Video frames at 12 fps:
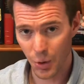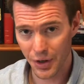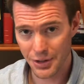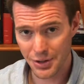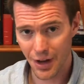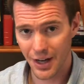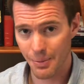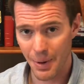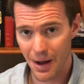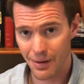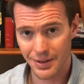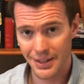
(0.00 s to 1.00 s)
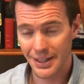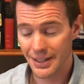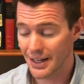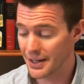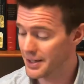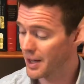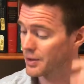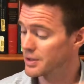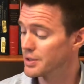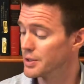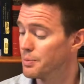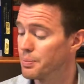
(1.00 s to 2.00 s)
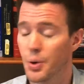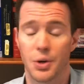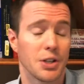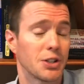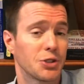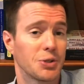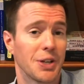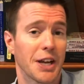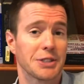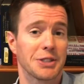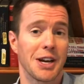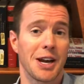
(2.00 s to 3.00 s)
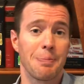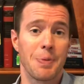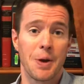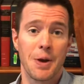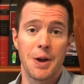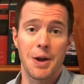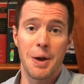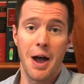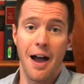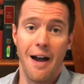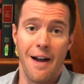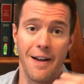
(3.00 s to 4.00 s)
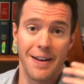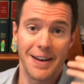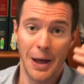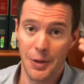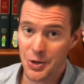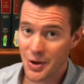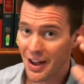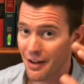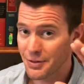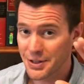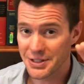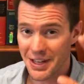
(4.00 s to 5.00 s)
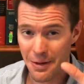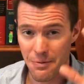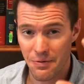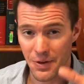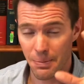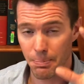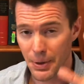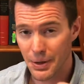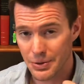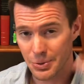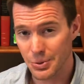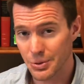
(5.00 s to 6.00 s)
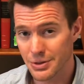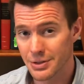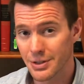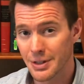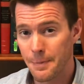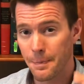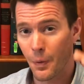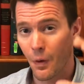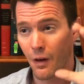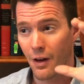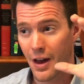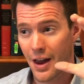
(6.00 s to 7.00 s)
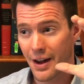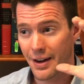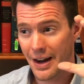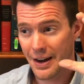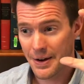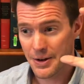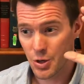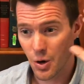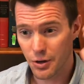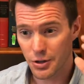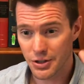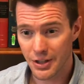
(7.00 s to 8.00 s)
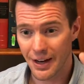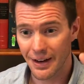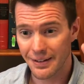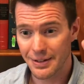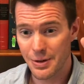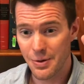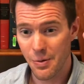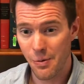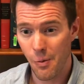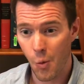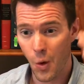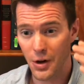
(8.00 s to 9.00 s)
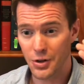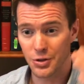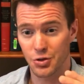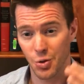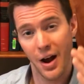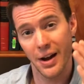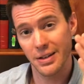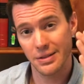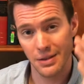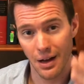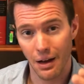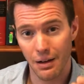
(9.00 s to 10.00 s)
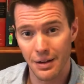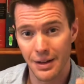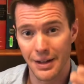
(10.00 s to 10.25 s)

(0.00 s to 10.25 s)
we're going to talk about another important issue next time. Now that you have these MVP tools and you understand what you're trying to sell,